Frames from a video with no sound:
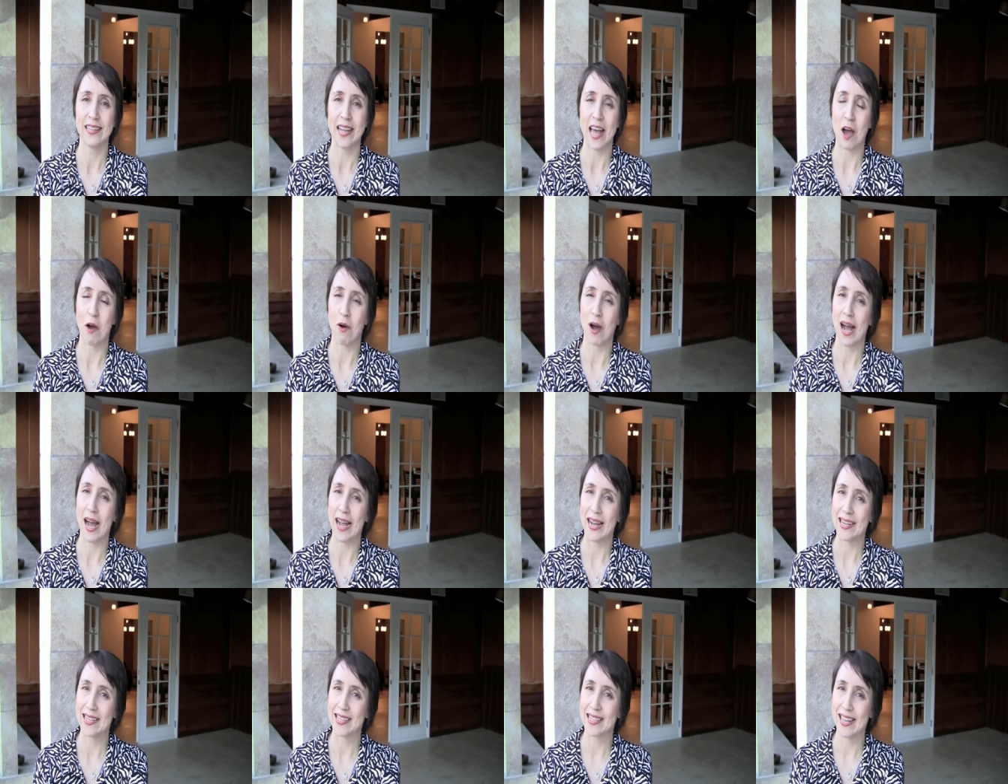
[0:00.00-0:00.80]
Now,
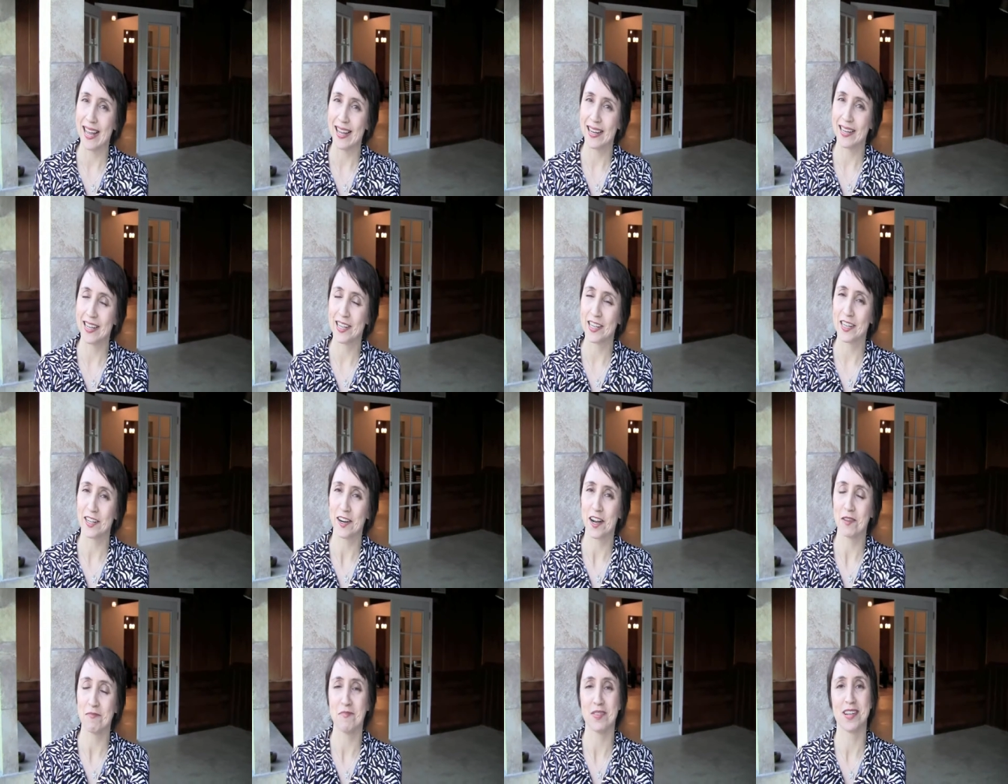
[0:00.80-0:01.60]
I said
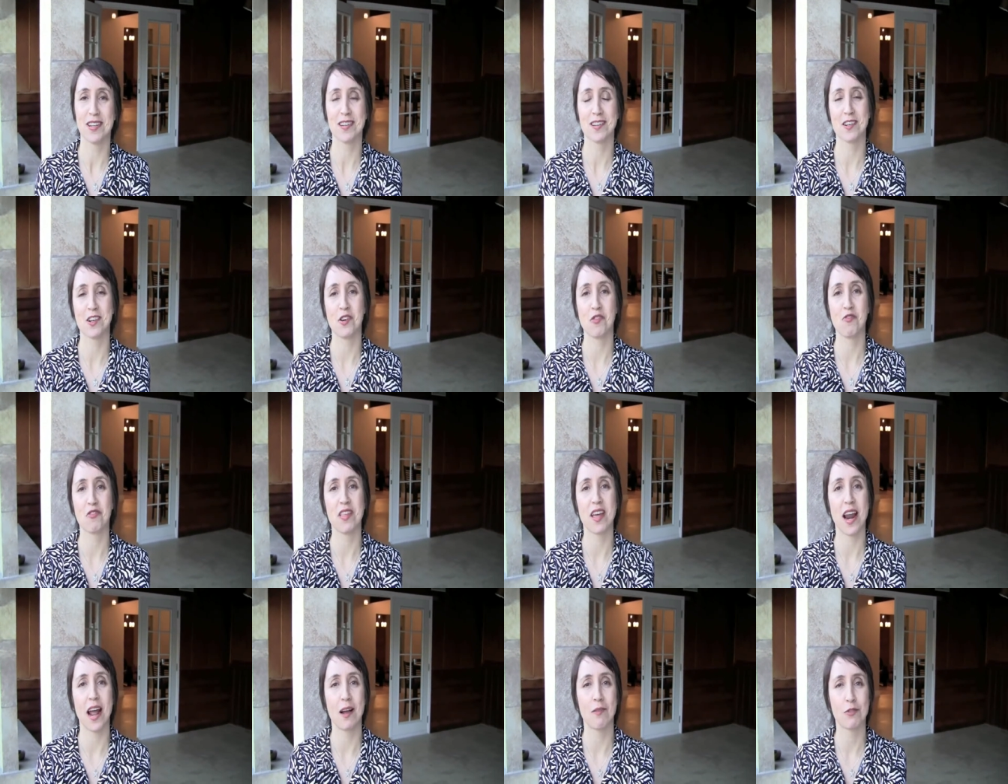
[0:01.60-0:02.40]
here a minute
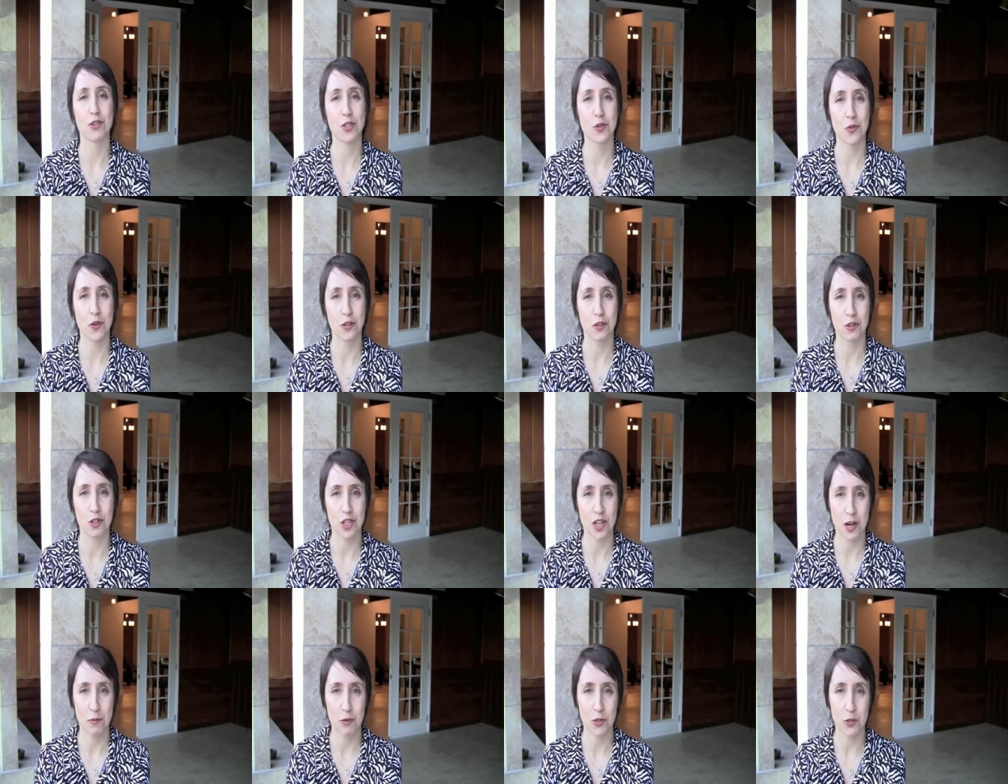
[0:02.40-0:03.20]
ago that I was going to
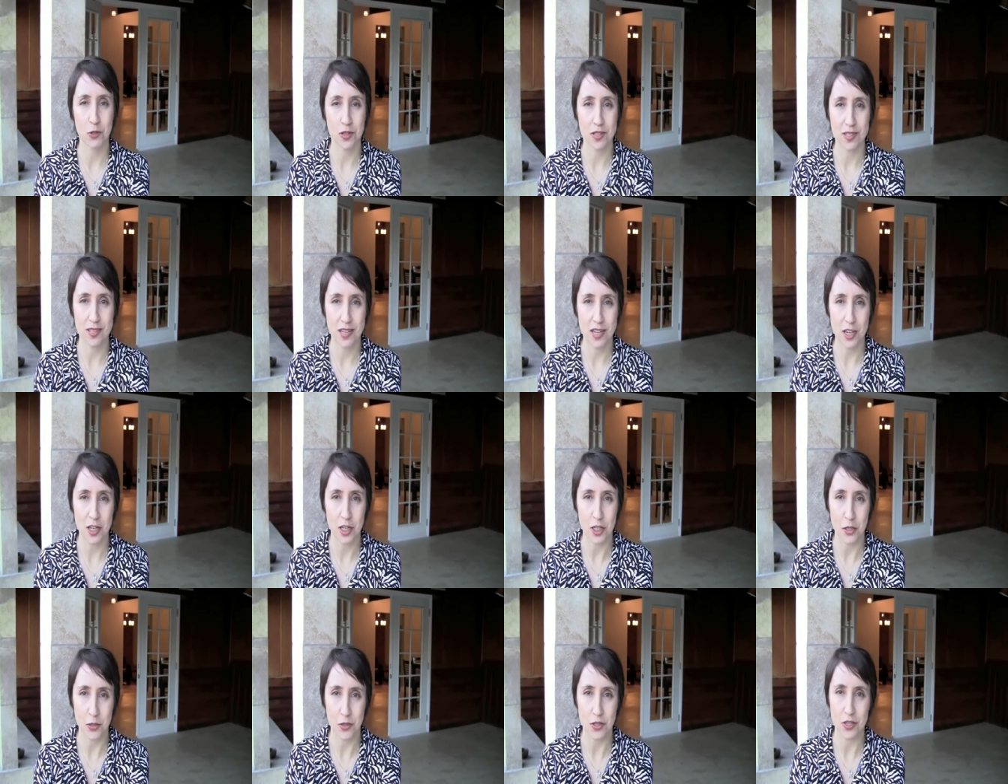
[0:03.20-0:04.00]
share with you the
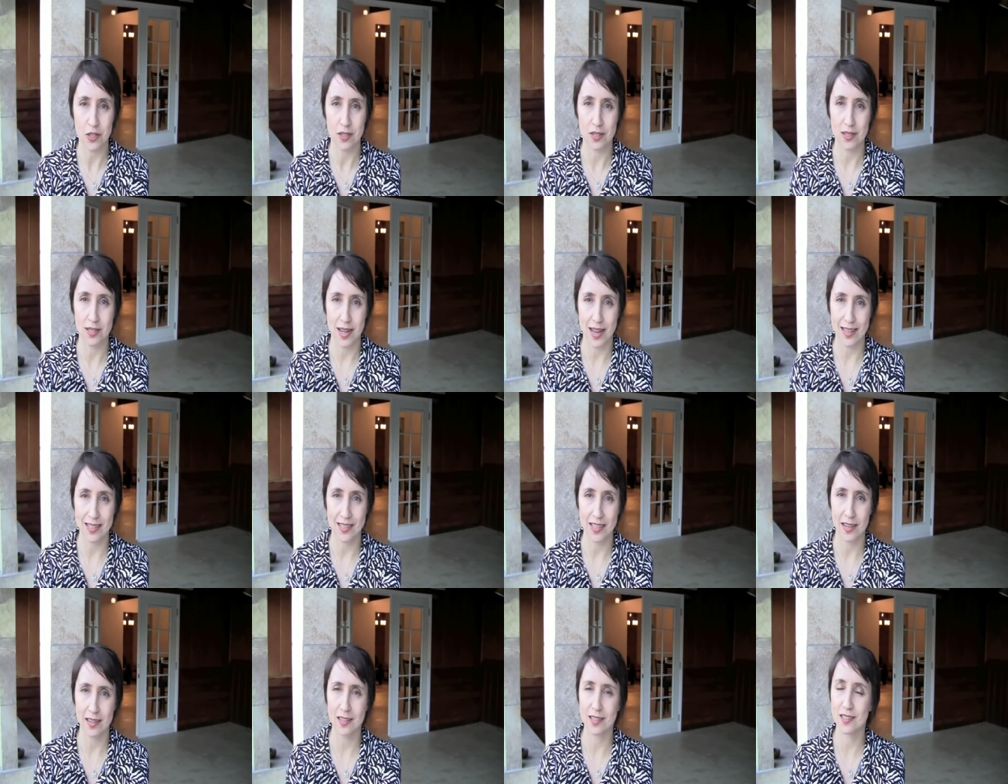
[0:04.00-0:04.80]
secret to
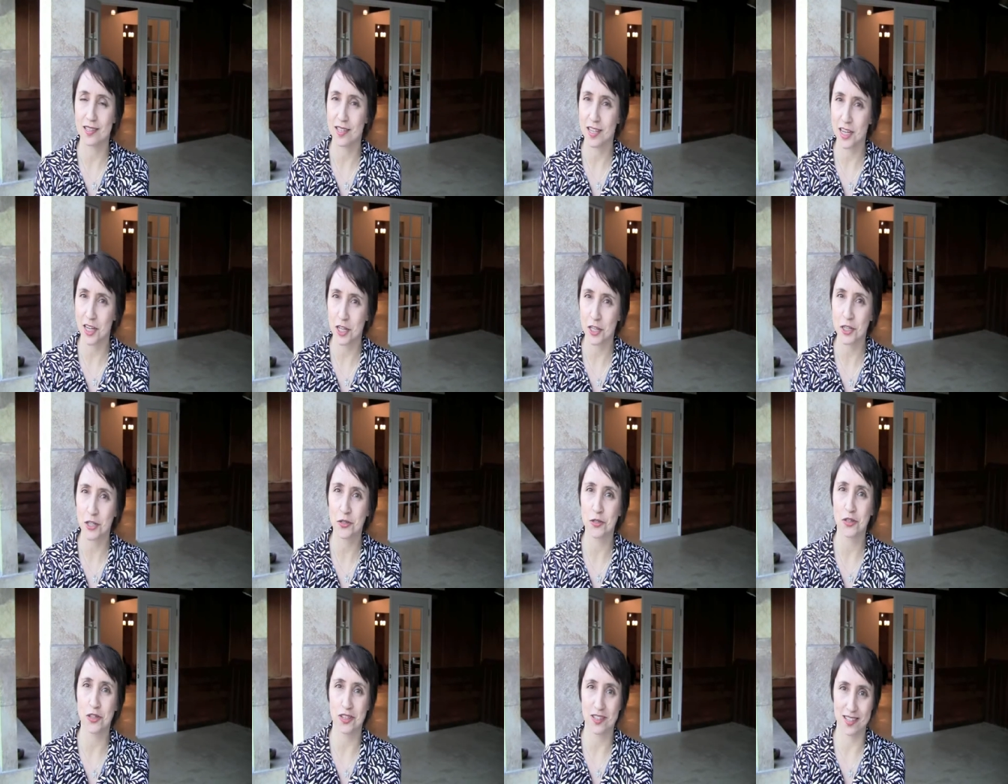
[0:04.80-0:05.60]
success. And the secret
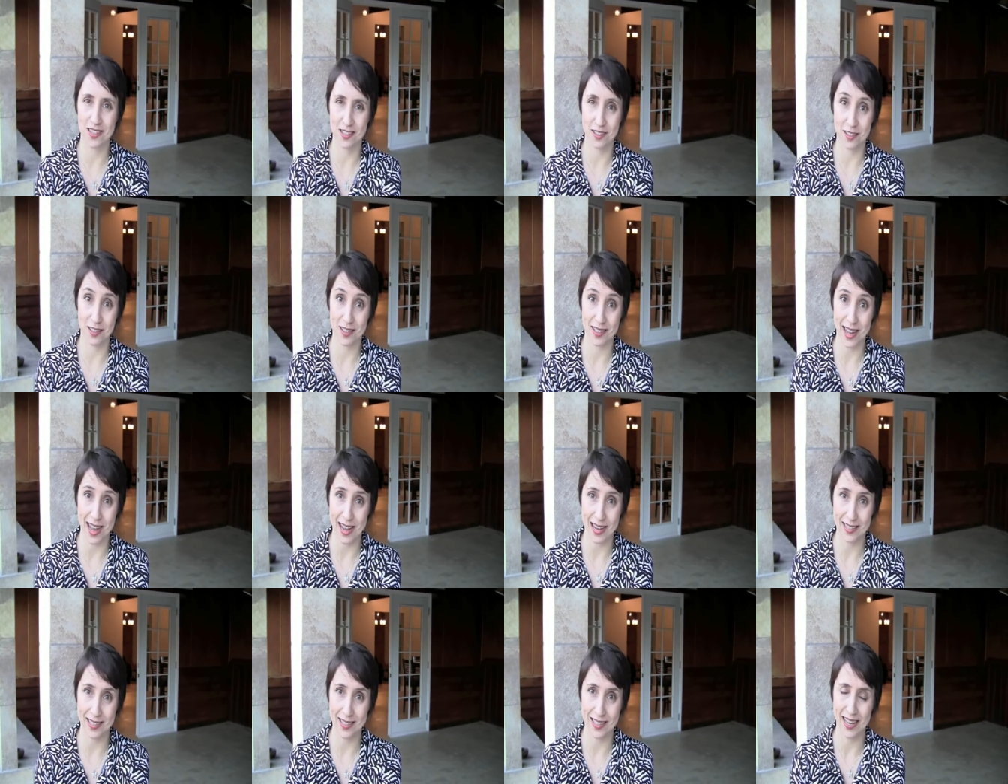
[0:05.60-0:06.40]
to su
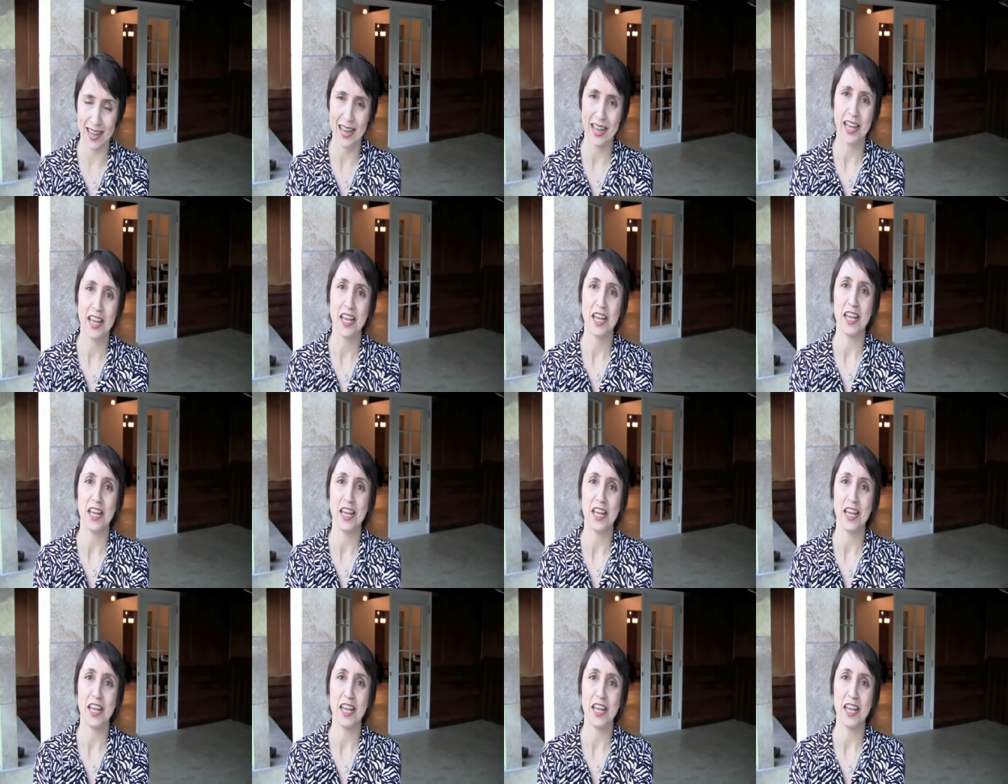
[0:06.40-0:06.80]
success,